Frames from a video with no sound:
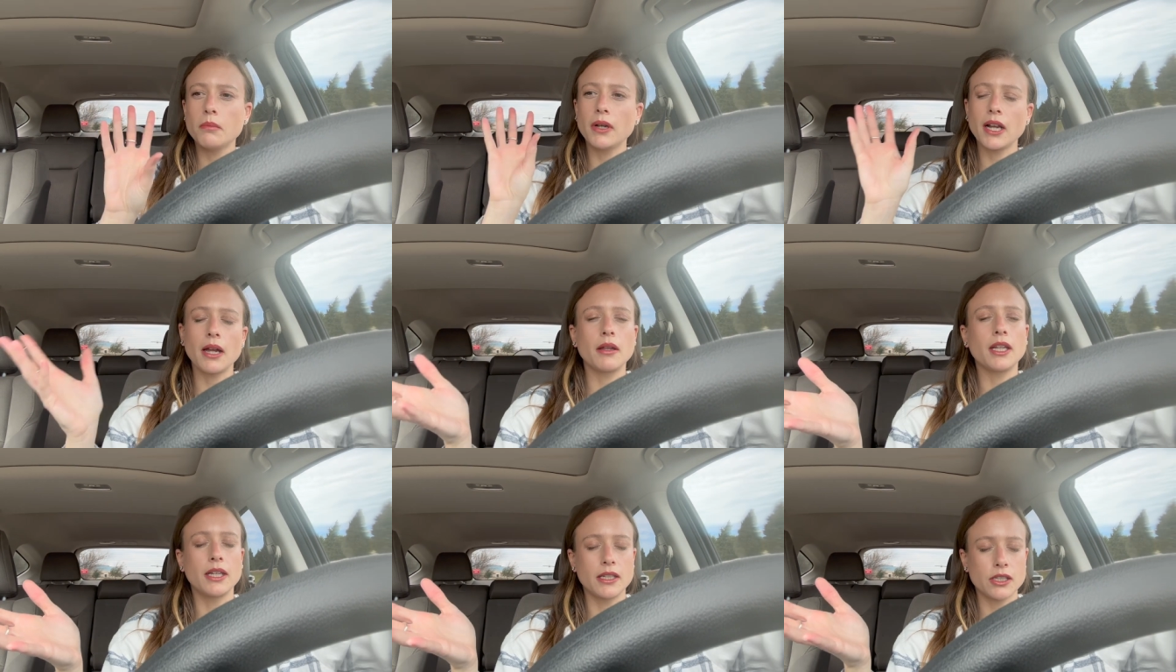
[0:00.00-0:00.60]
But
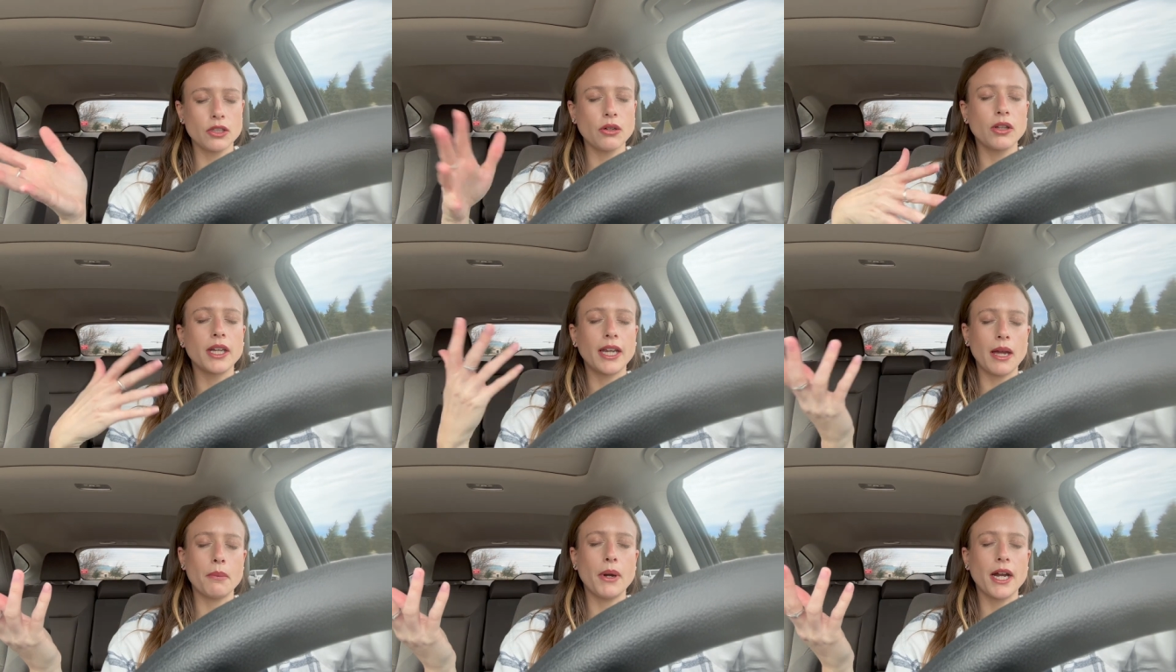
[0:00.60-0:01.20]
at, so like
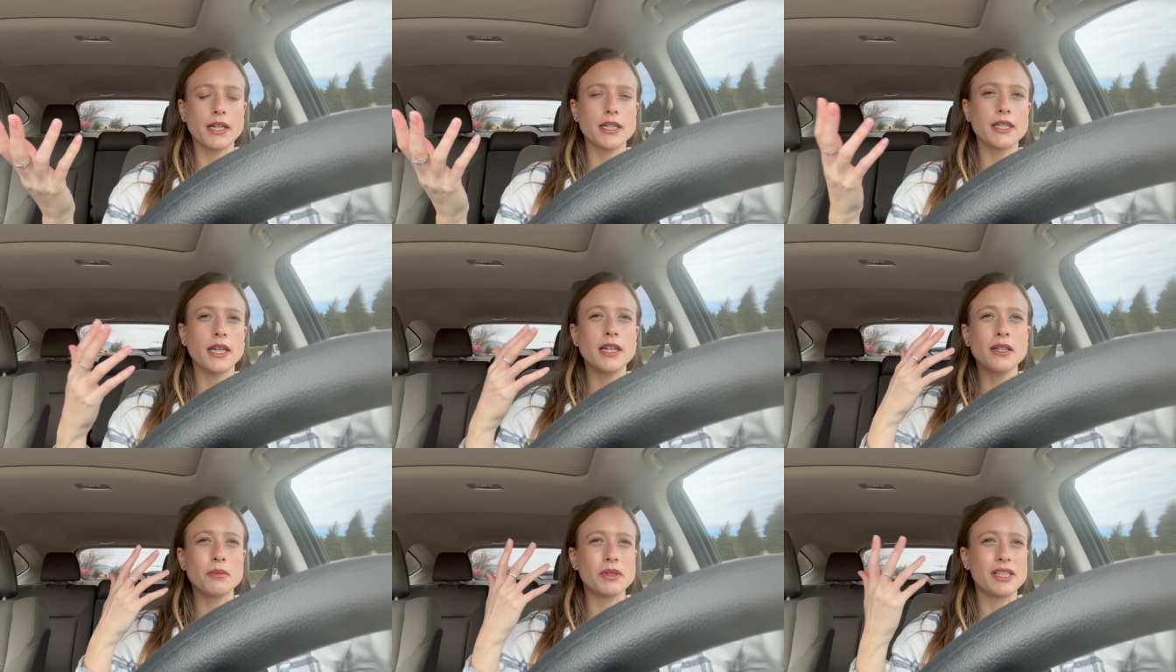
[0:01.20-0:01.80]
at practice, I
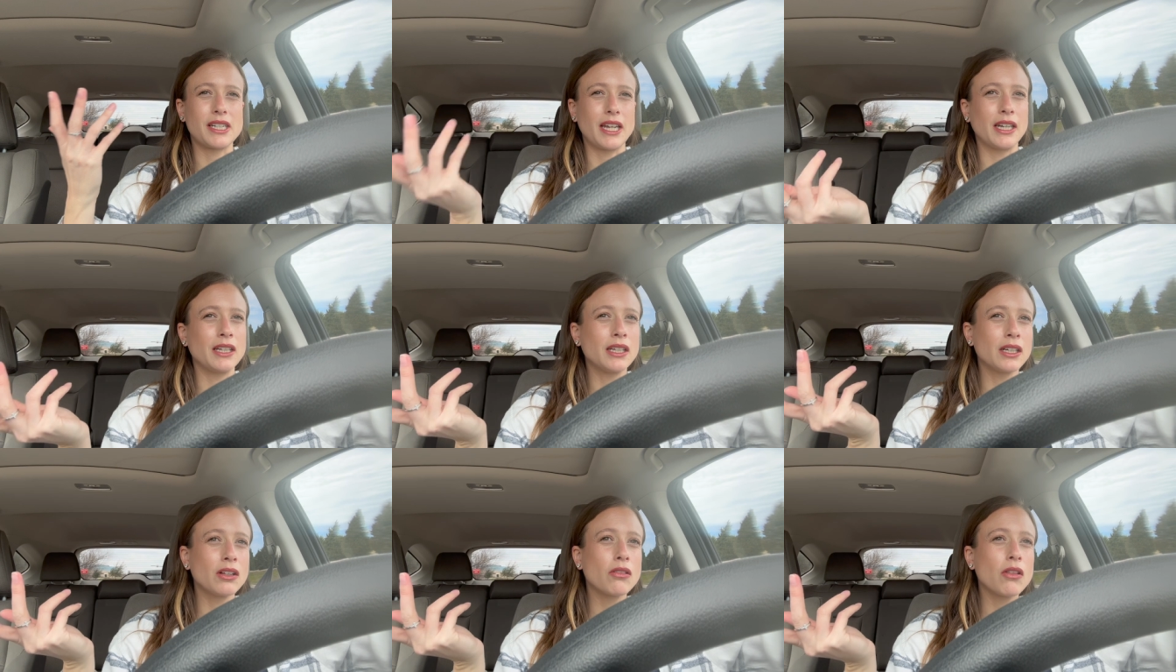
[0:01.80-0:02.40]
ended up
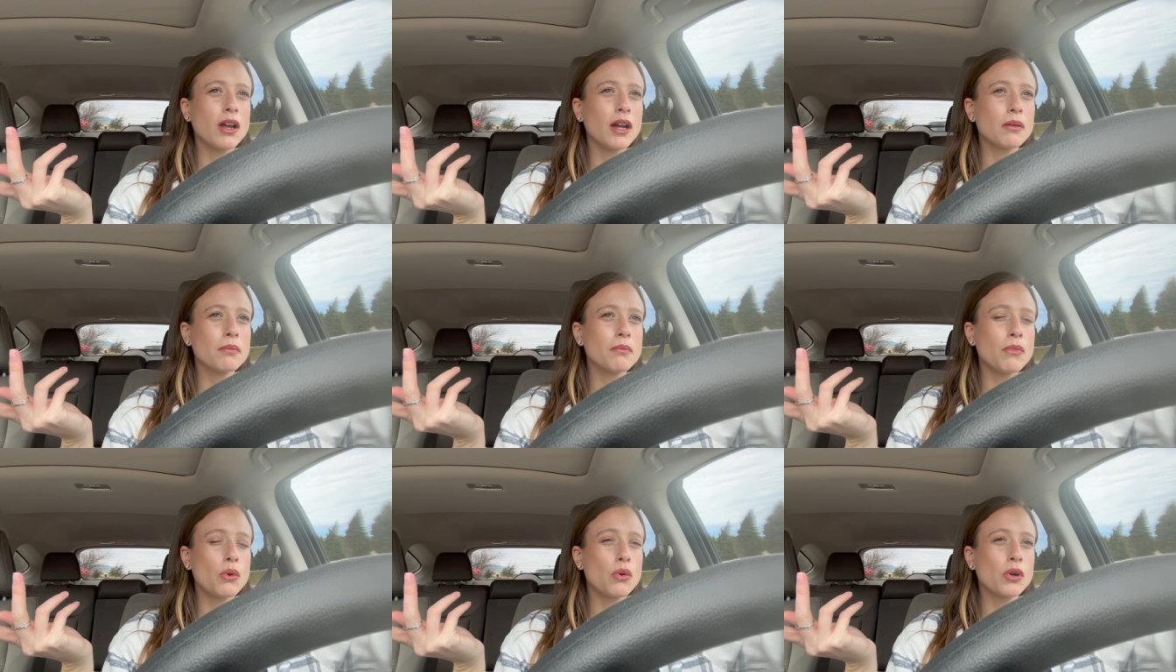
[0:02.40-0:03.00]
standing a lot
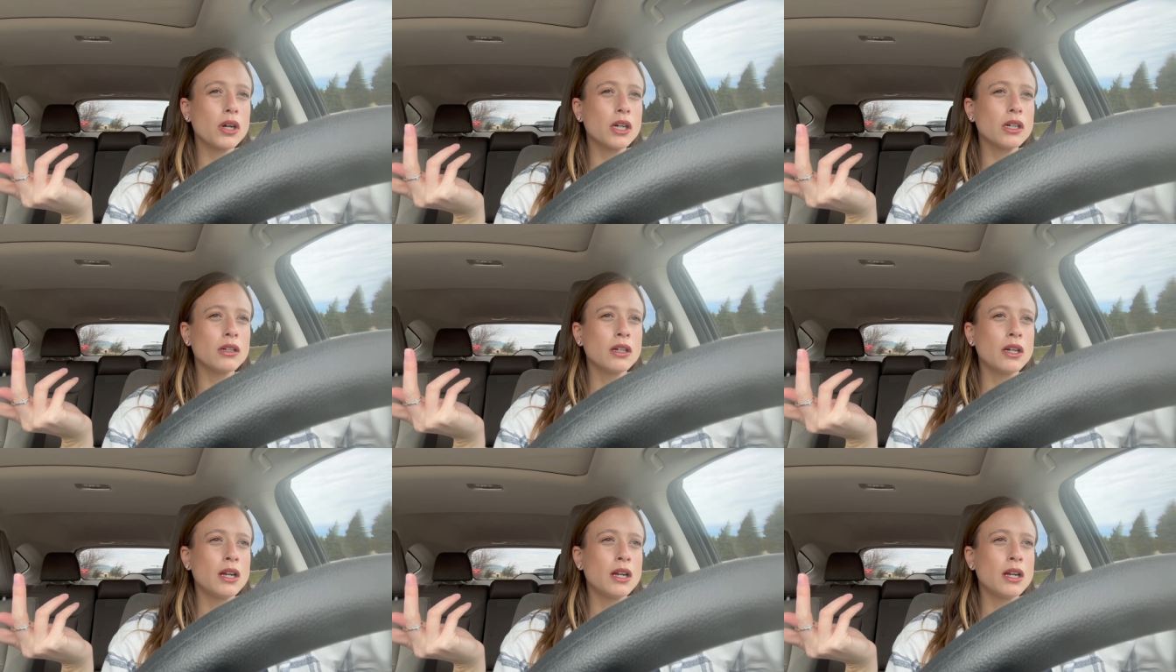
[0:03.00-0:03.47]
more